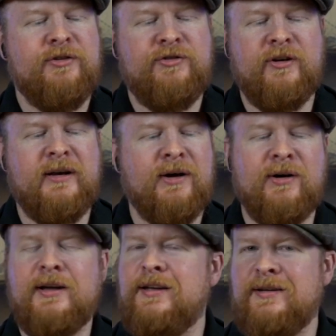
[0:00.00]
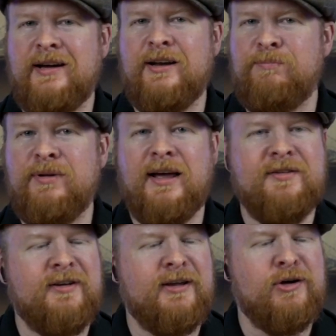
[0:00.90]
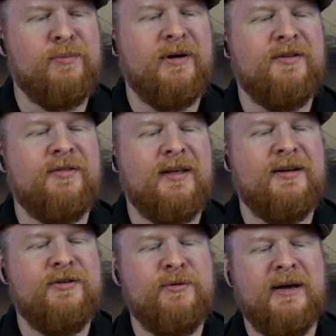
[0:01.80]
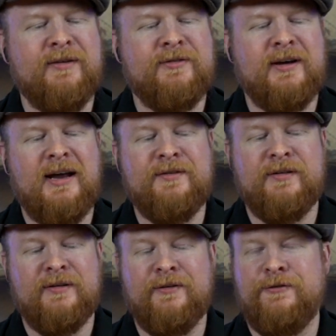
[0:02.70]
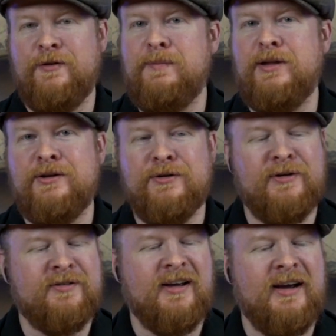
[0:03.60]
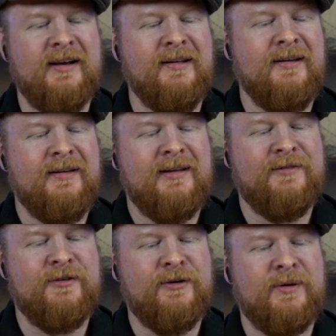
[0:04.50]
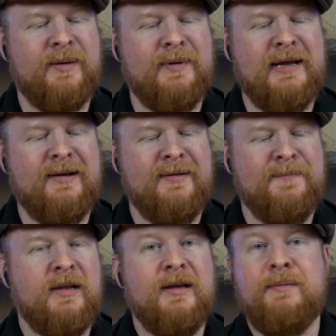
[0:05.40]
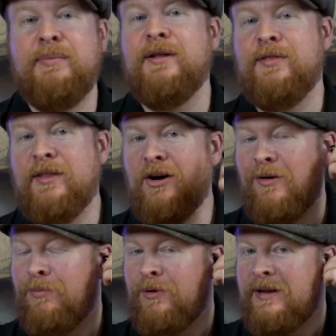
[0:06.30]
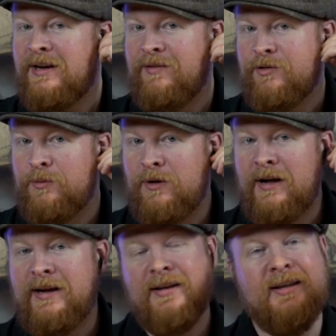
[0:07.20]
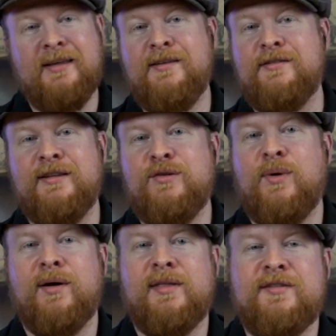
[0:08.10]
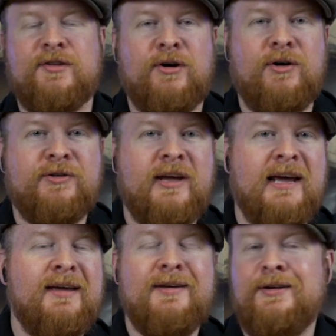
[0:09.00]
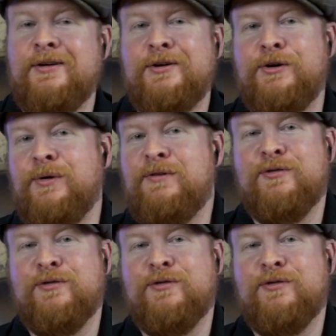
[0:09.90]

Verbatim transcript: generic kind of plastic earbuds. They do have kind of a familiar design, if you know what I mean, but they are pretty comfortable. I could easily wear these all day, going